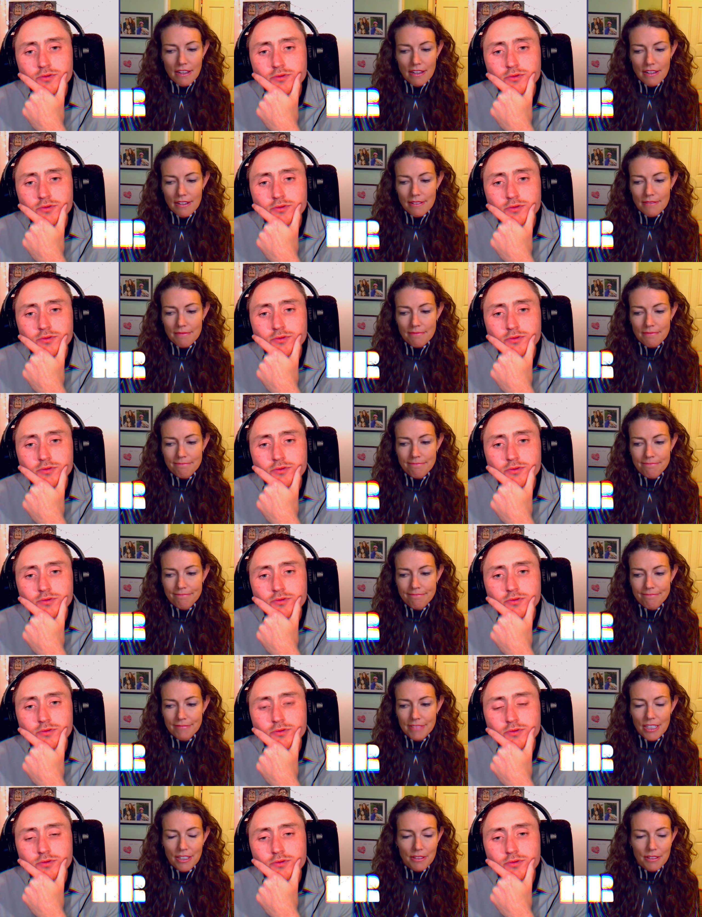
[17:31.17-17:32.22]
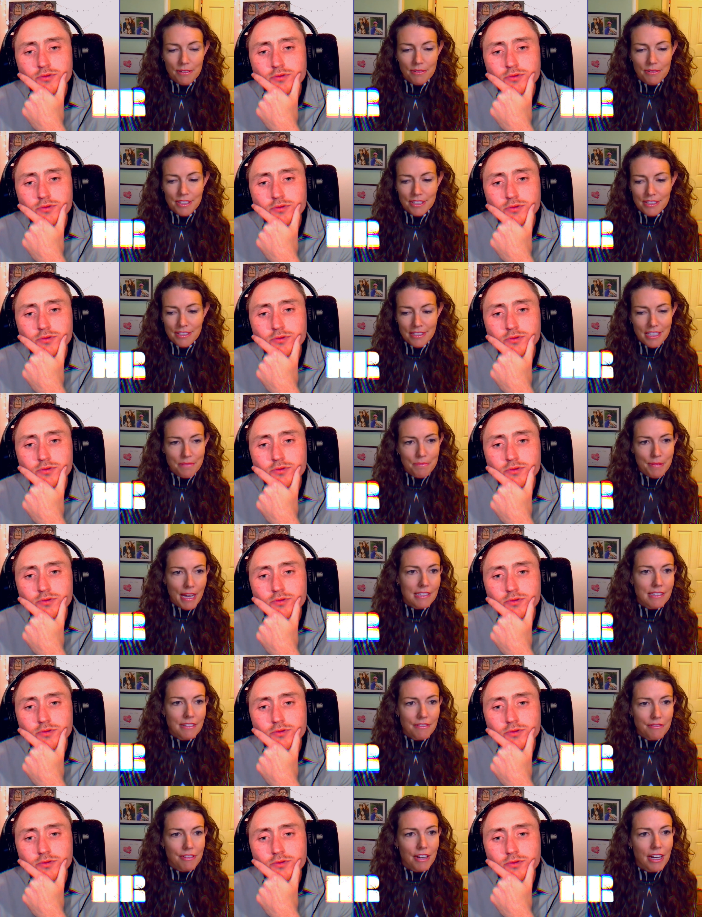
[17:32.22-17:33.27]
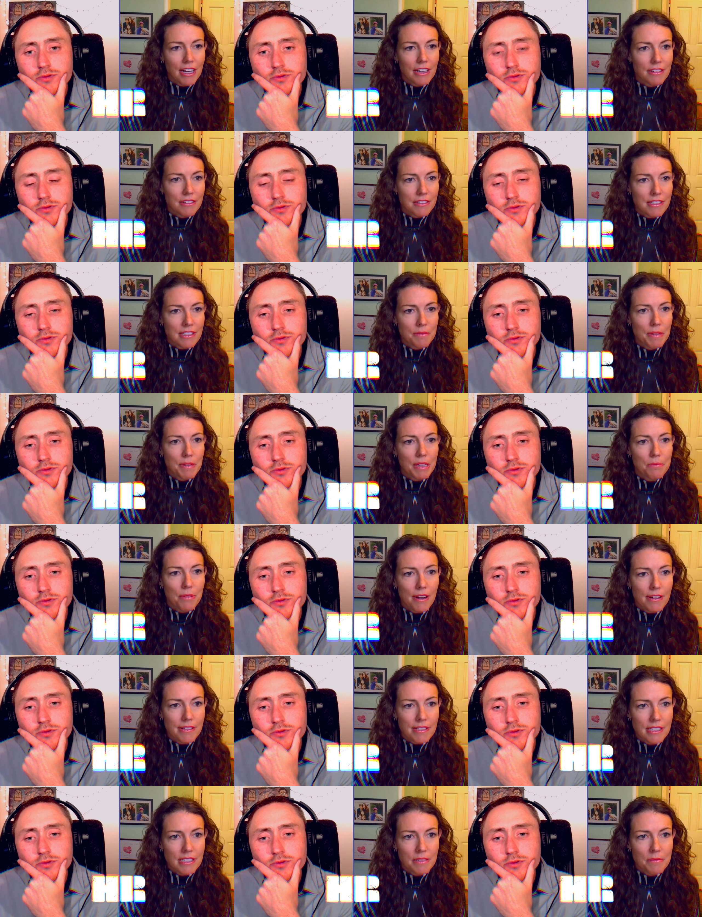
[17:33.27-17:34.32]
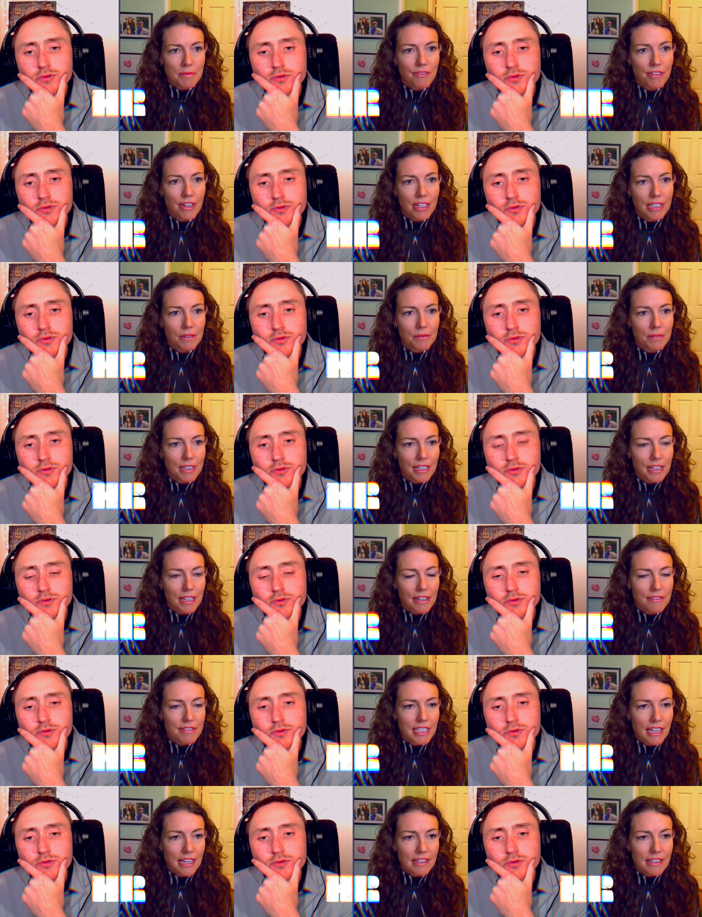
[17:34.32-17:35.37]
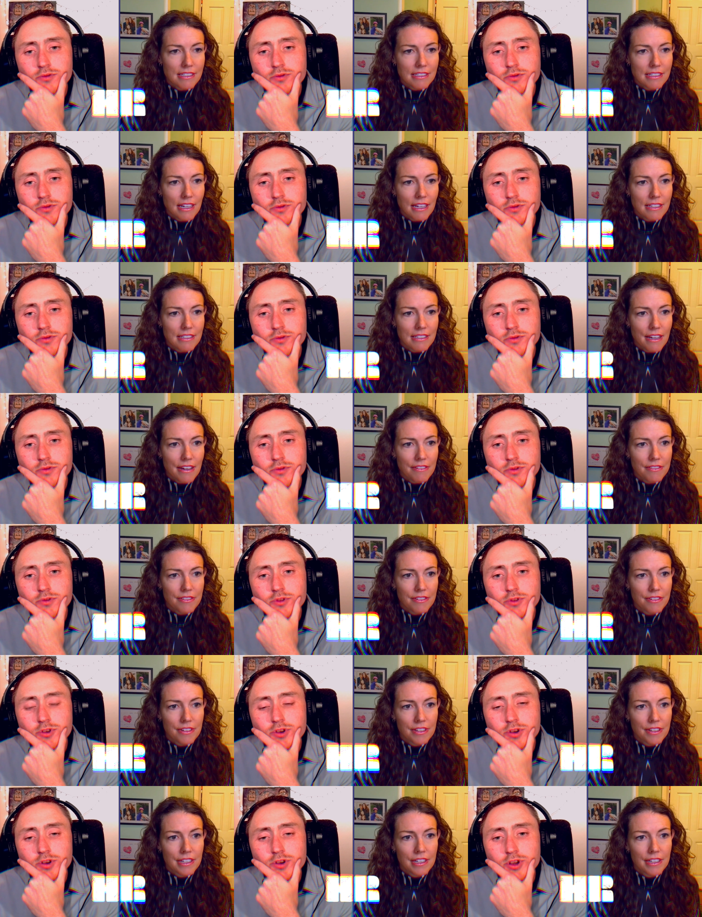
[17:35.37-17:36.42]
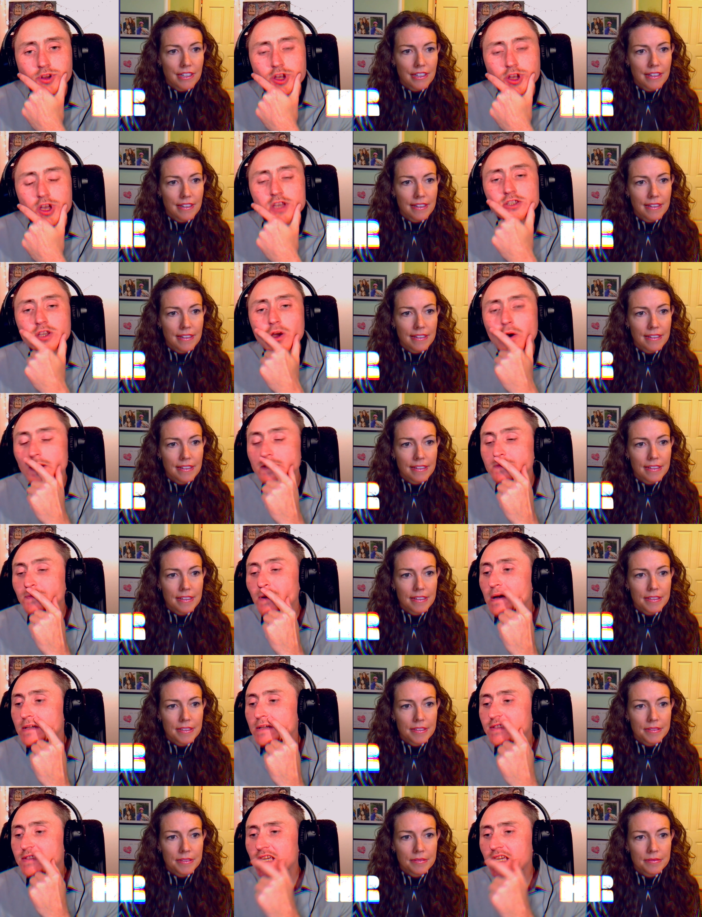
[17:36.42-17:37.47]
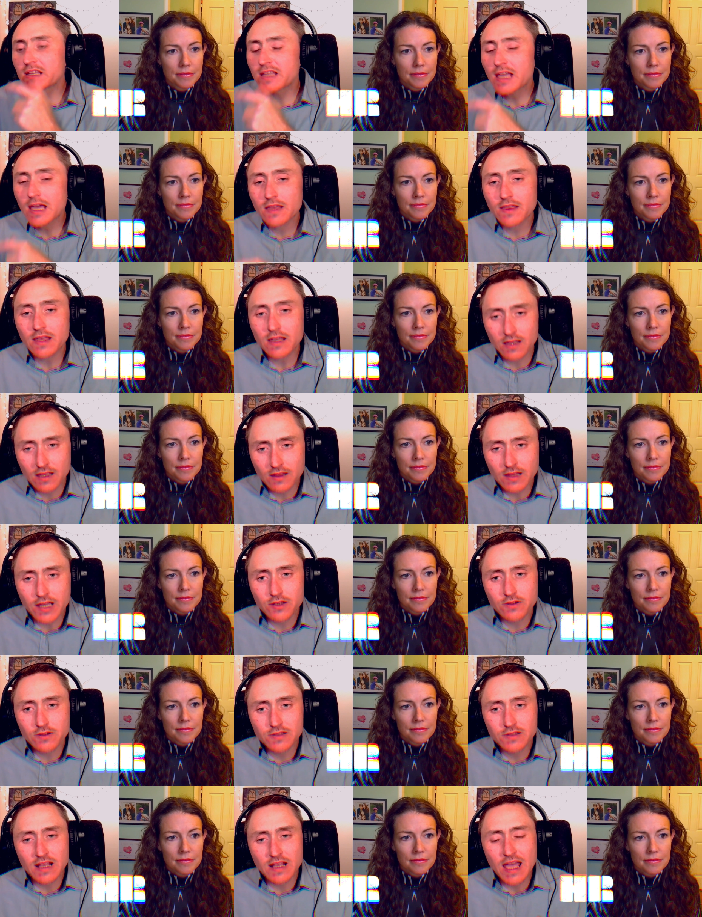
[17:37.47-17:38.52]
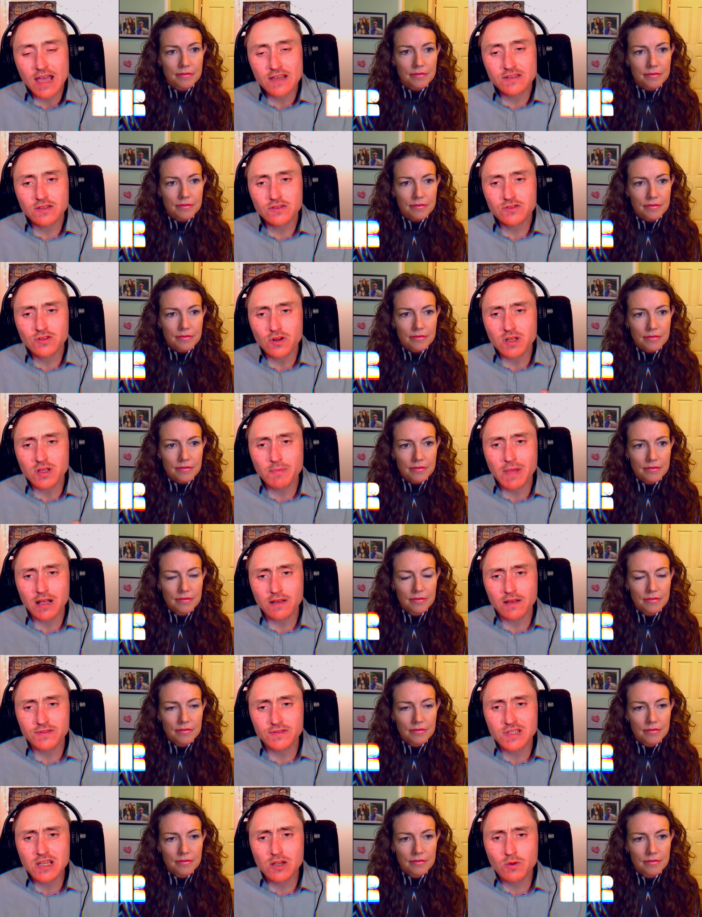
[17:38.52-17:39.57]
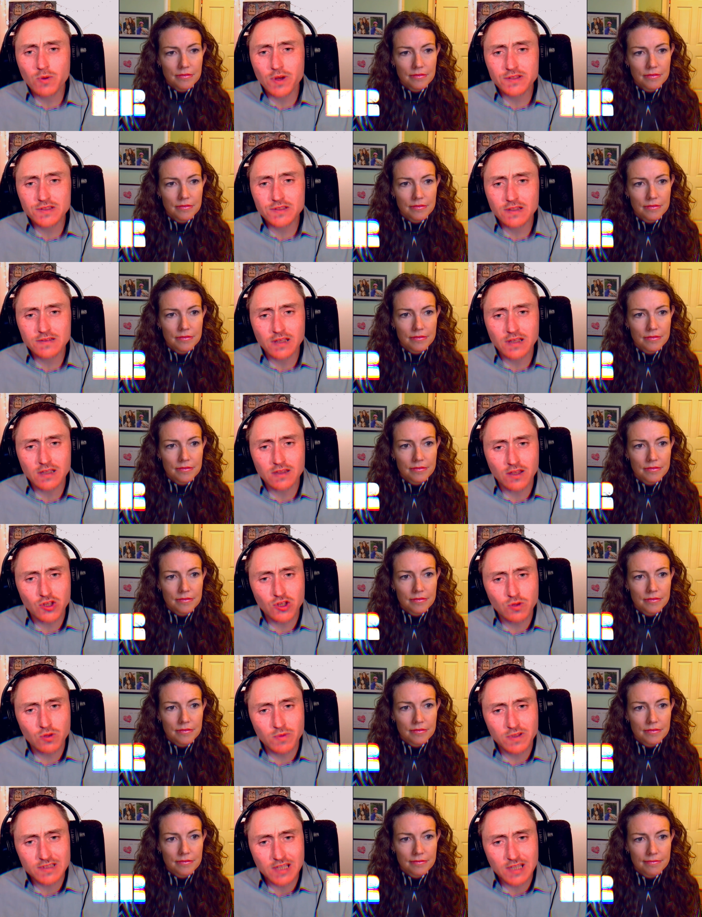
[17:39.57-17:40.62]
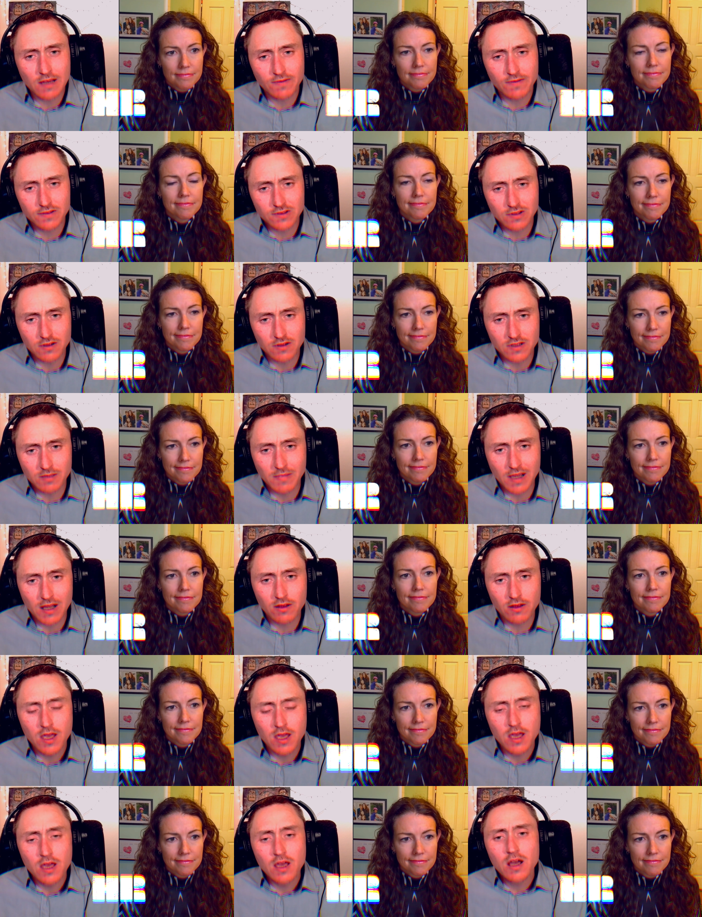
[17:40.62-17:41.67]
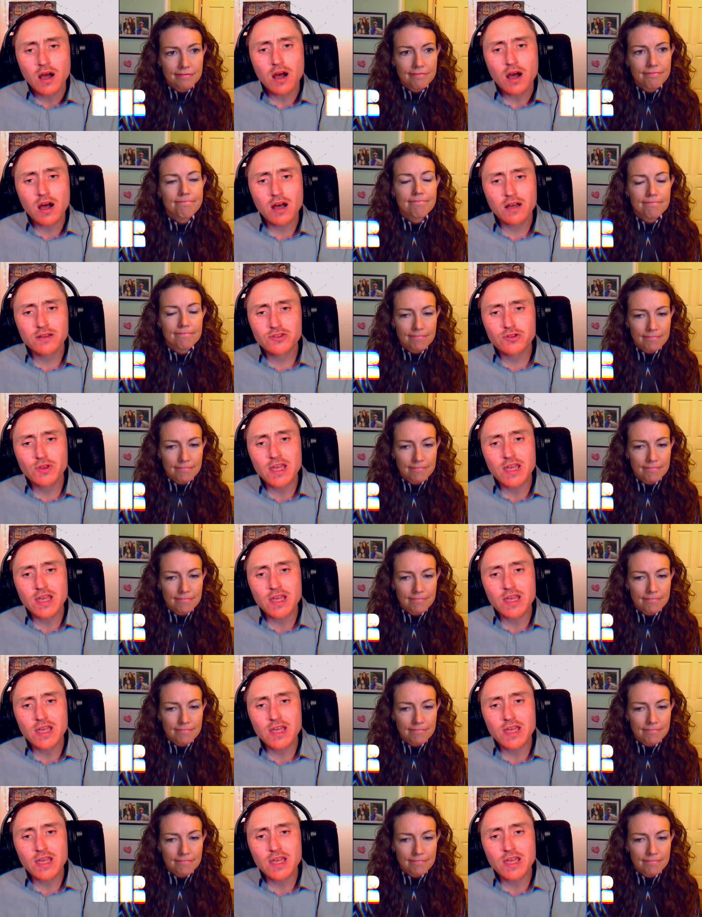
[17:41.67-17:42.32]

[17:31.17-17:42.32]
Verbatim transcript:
Speaker 1: um, you know, just these massive files and then we can process them and find out what kind of DNA these guys have.
Speaker 2: So as far as DNA, they, like you said, it has a certain amount of sequences, like the humans have a certain amount. Uh, do they